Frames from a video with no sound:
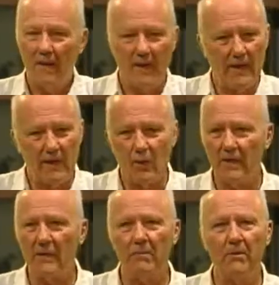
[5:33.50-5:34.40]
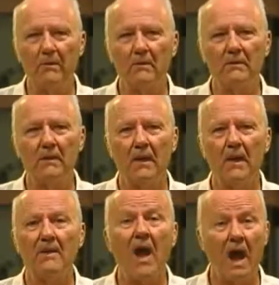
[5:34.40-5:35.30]
incredible
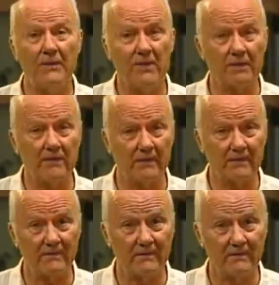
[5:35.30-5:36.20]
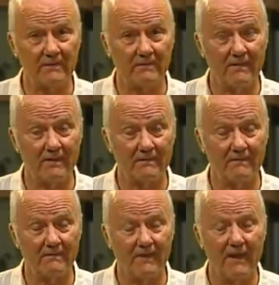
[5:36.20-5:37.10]
consciousness. Right?
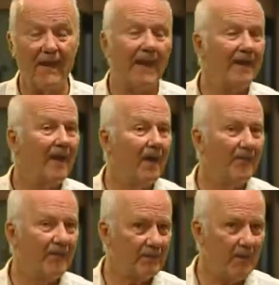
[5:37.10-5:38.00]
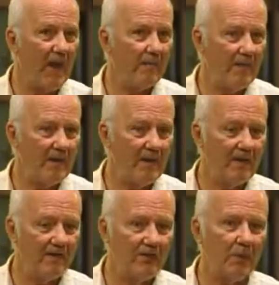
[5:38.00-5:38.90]
Now, this might
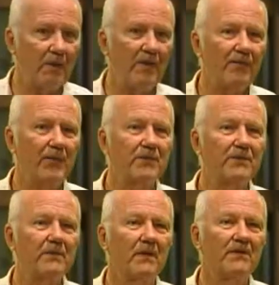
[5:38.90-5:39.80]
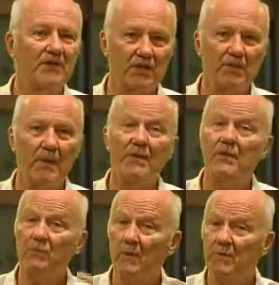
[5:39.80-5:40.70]
be the 21st century
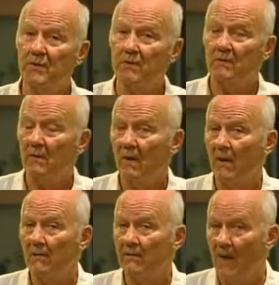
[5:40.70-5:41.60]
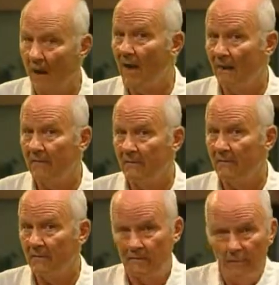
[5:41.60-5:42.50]
description of God.
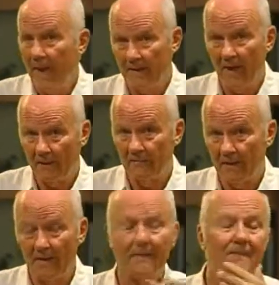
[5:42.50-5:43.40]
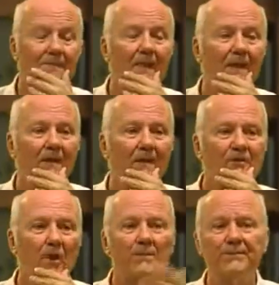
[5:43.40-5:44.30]
May it not, right?
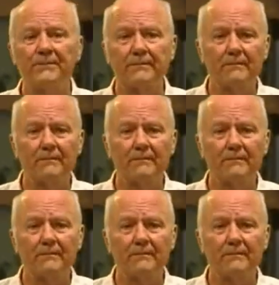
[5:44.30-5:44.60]
So,